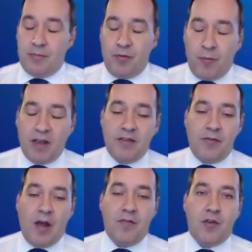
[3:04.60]
the
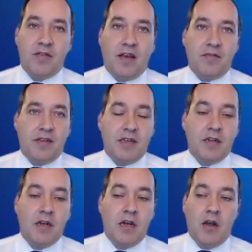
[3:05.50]
past 5 years, I've
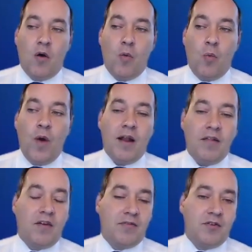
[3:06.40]
seen a
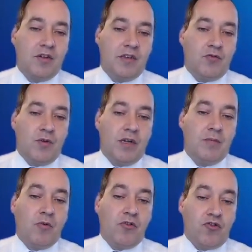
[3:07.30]
wealth of studies really
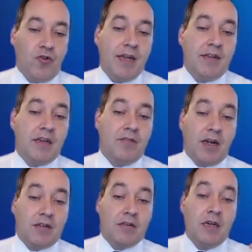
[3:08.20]
demonstrating
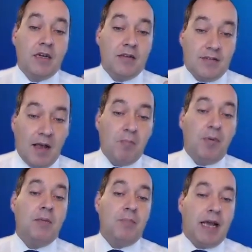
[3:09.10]
that
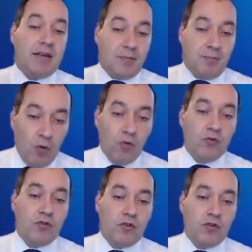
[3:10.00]
simply being
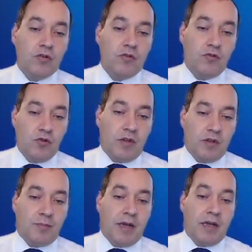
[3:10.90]
exposed to
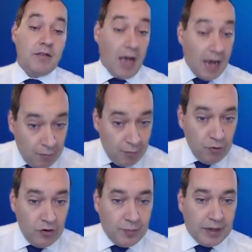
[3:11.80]
green space and
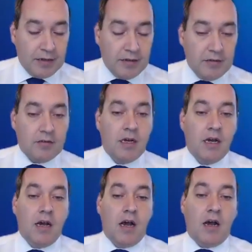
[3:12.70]
blue space
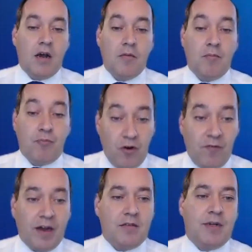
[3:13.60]

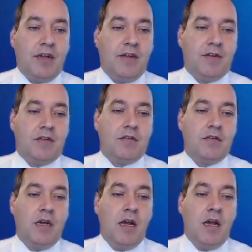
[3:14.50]
provides benefits.